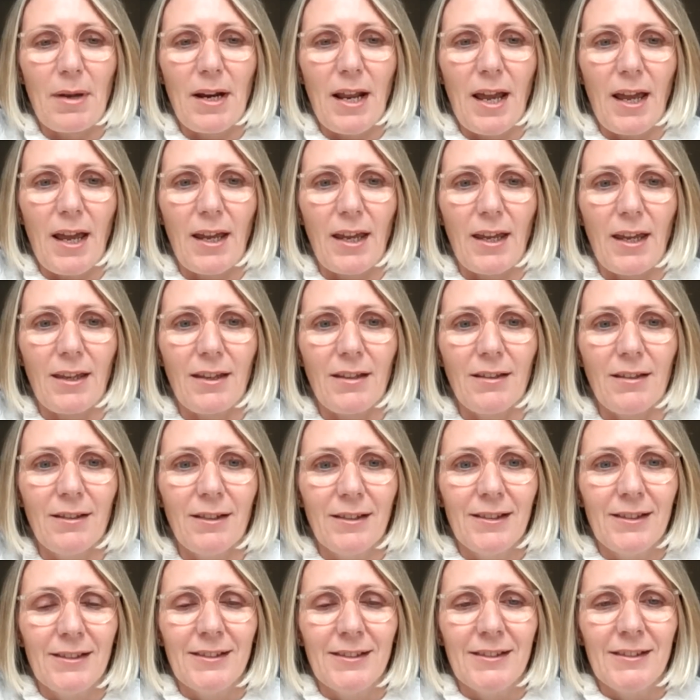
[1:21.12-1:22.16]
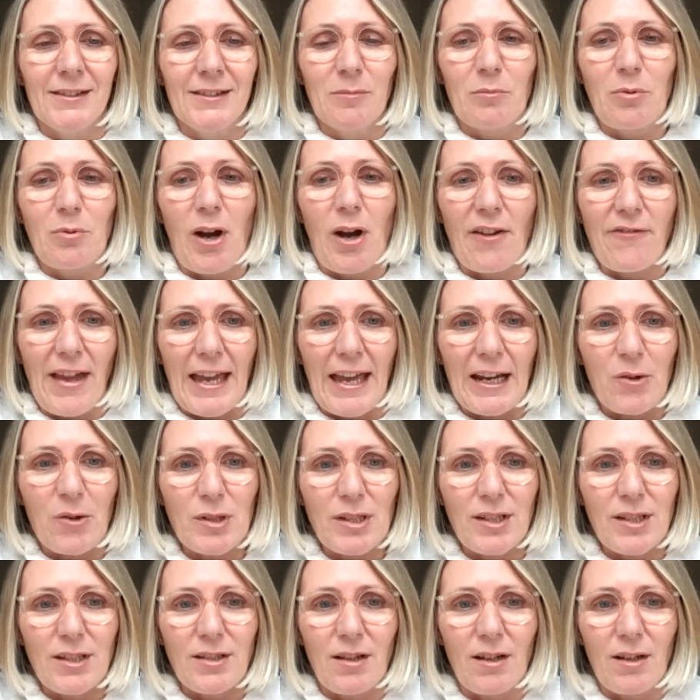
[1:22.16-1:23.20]
M&A, private
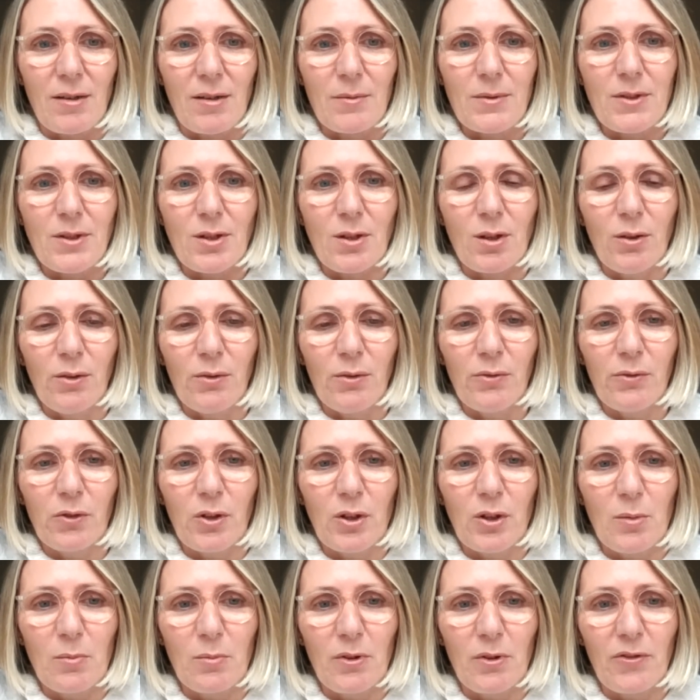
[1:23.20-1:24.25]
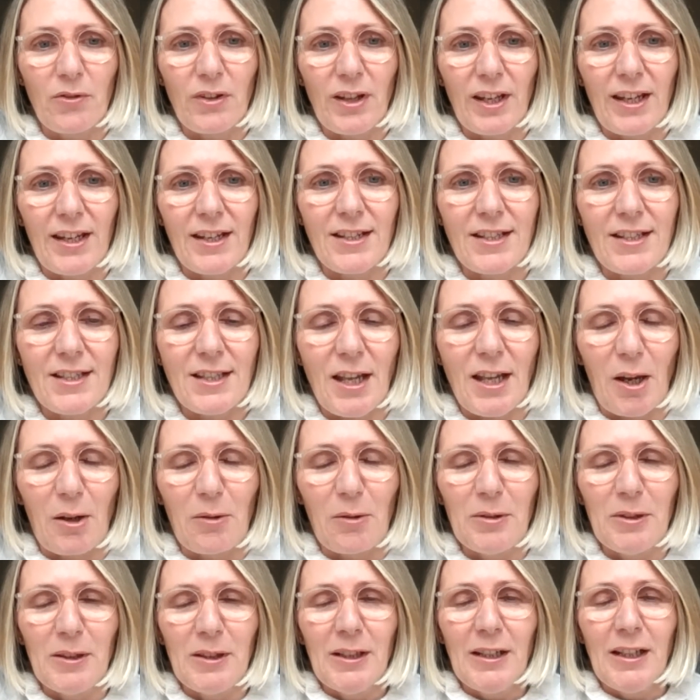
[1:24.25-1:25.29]
equity type stuff for a number of years.
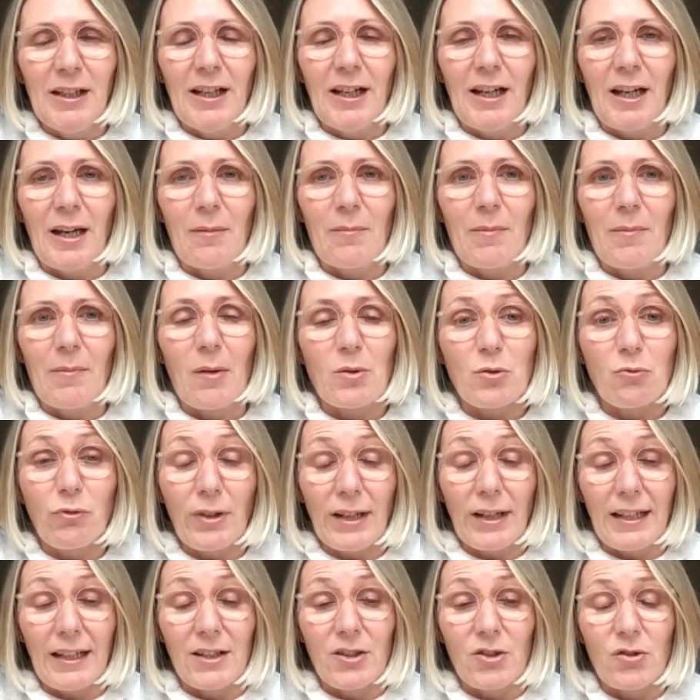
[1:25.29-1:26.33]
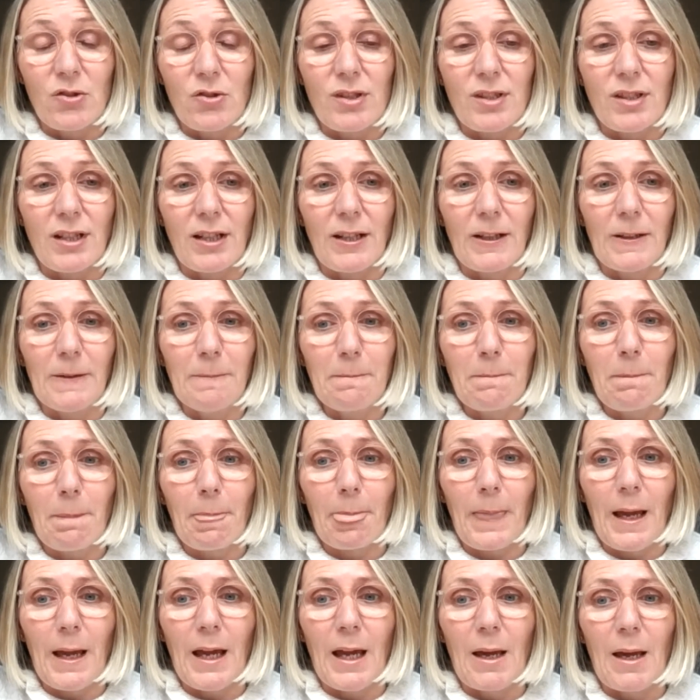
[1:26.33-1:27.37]
So that was really interesting.
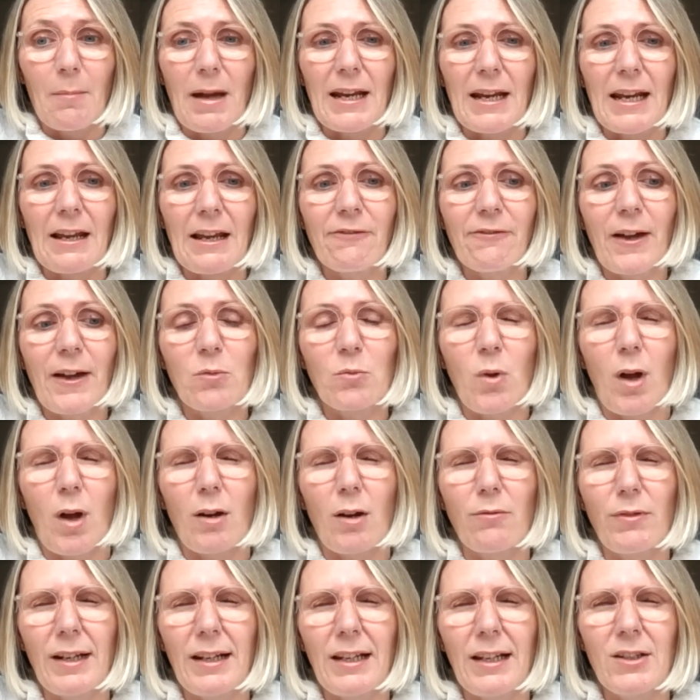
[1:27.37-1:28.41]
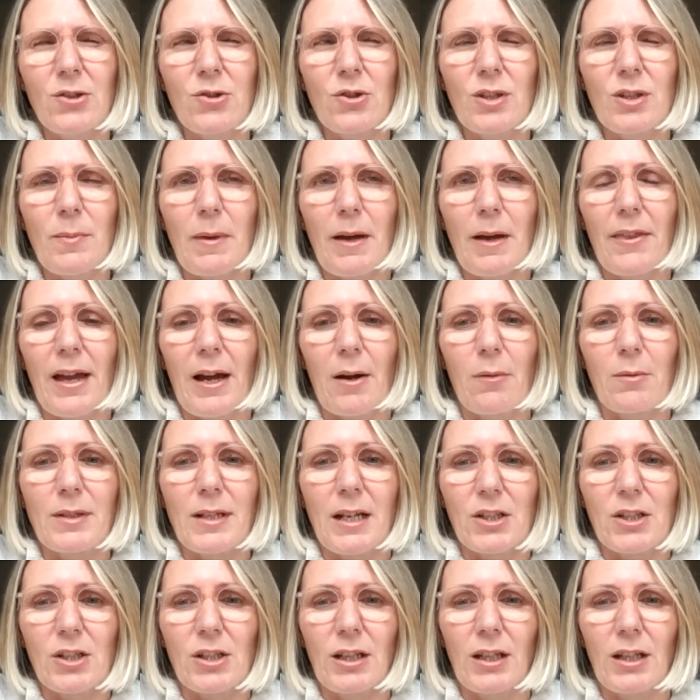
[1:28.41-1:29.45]
And I found what I really enjoyed about that was
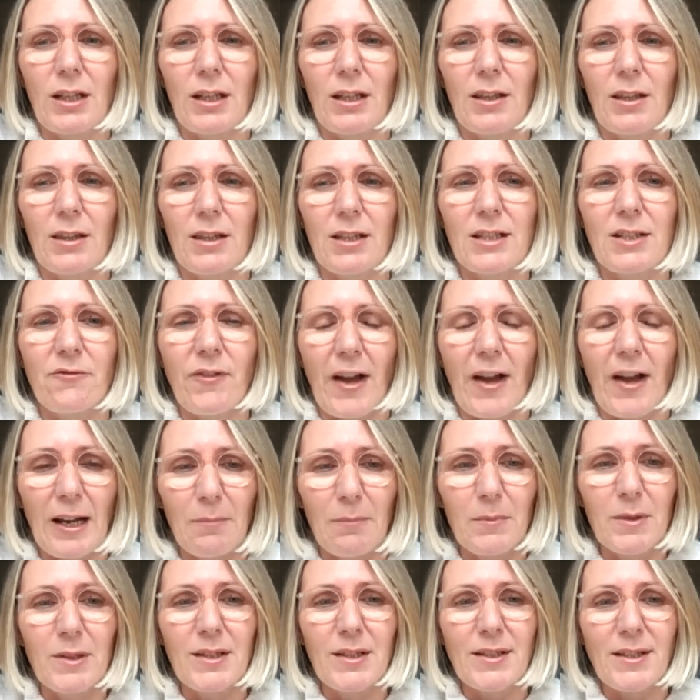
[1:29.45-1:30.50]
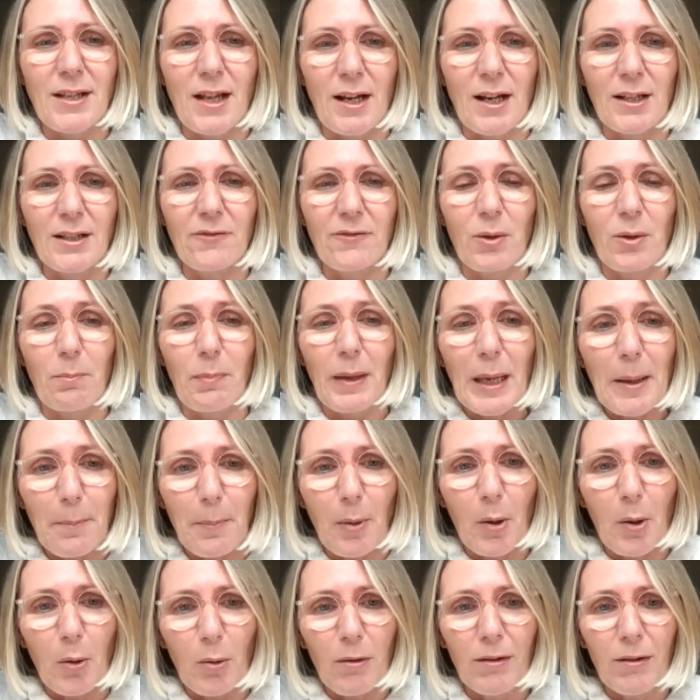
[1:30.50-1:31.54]
actually the development side of the
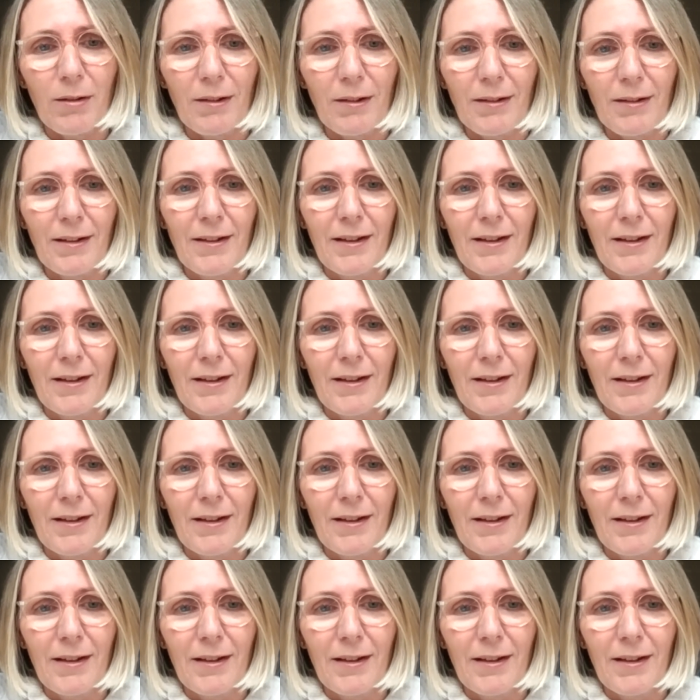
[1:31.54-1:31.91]
people